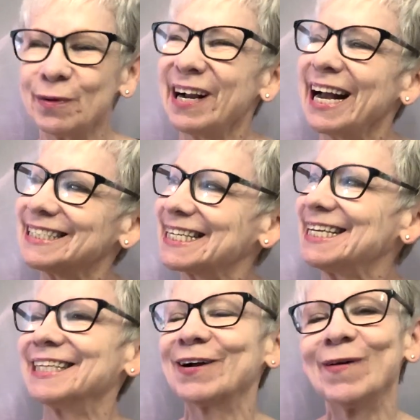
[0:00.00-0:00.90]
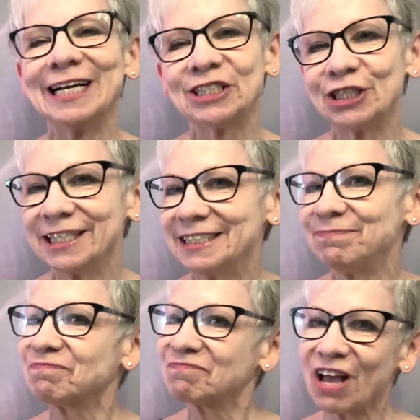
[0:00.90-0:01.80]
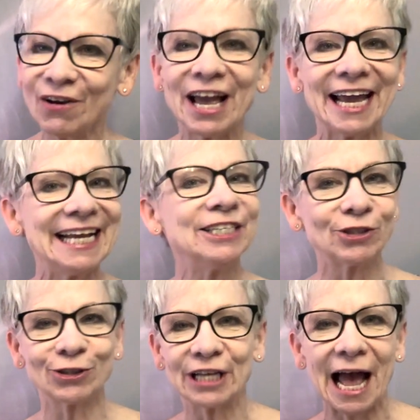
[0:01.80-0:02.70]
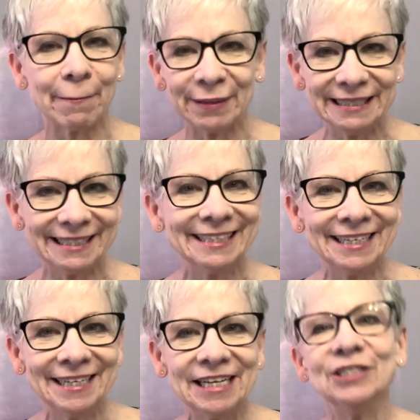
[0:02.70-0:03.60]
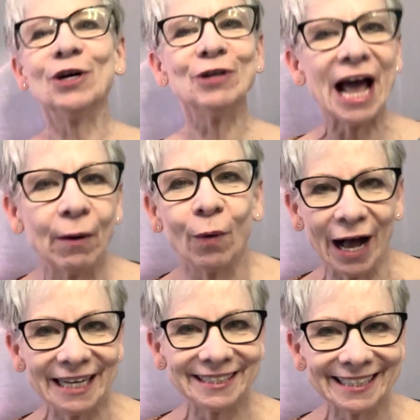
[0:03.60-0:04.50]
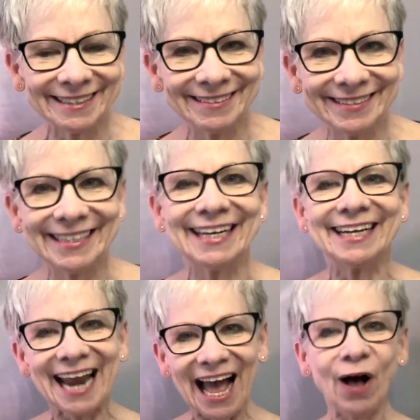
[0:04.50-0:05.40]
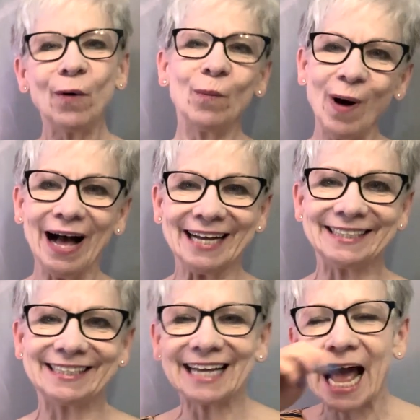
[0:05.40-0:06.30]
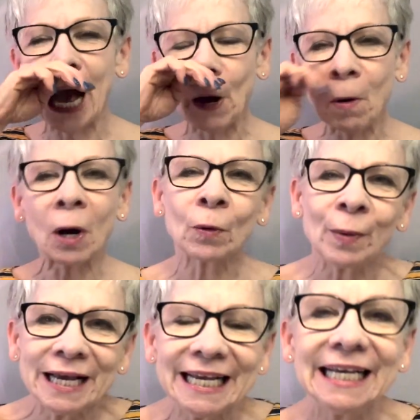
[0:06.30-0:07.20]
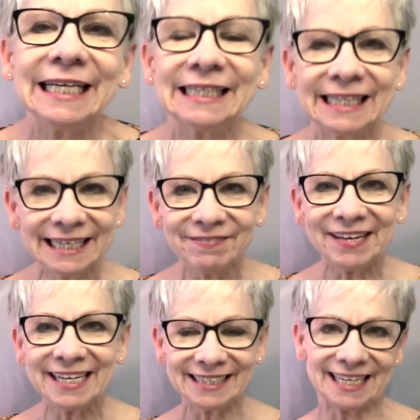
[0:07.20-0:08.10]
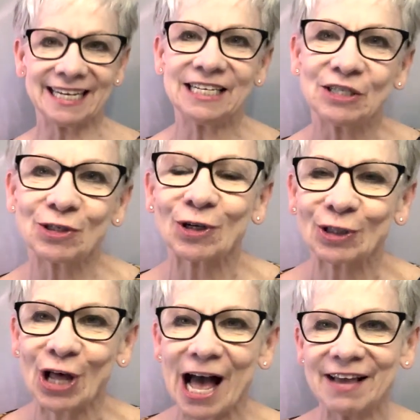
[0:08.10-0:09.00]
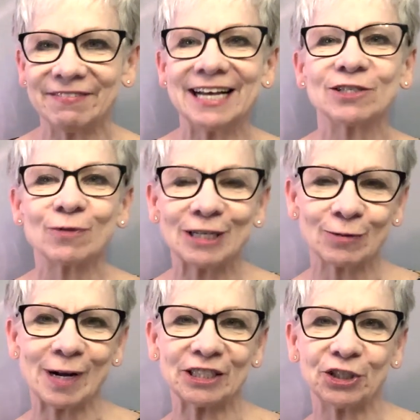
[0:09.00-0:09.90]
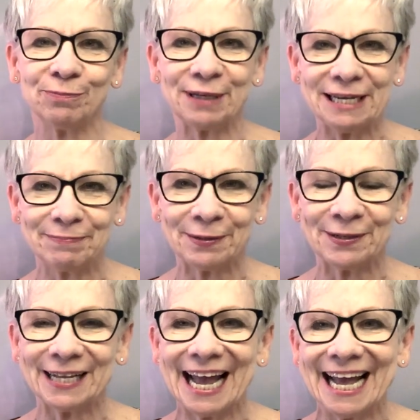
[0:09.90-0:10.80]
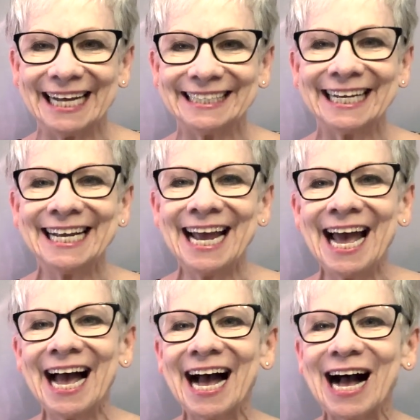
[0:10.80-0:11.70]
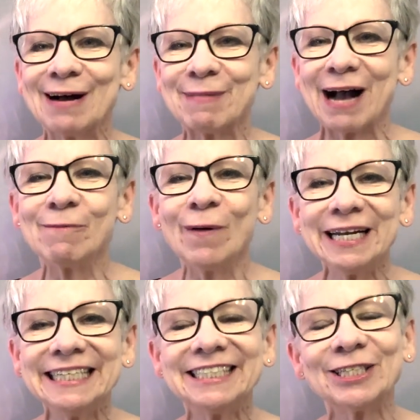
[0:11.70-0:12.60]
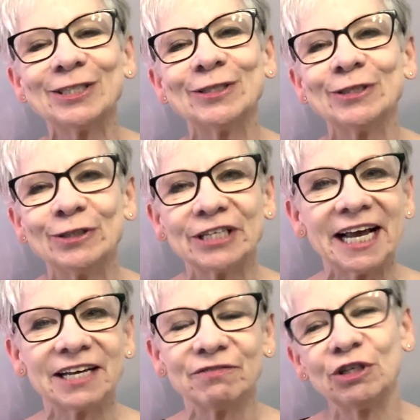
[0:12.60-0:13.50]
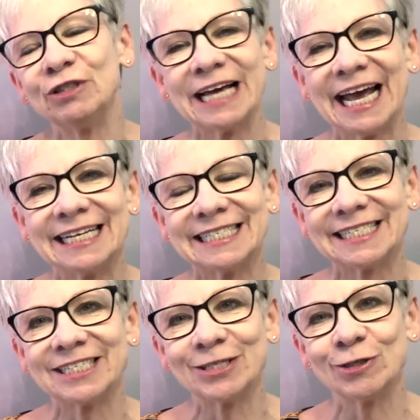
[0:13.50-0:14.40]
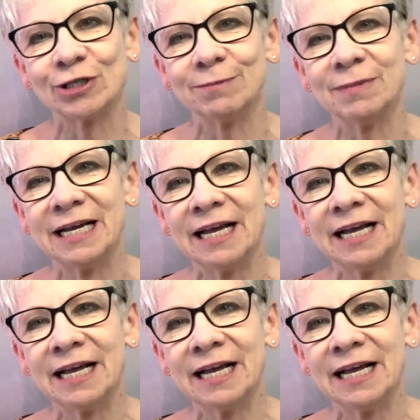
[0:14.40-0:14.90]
we're asking the question, okay, Easter's happened, so now what? Now what? How are we living the Easter life as resurrection people? And I wanted to take a few days to do some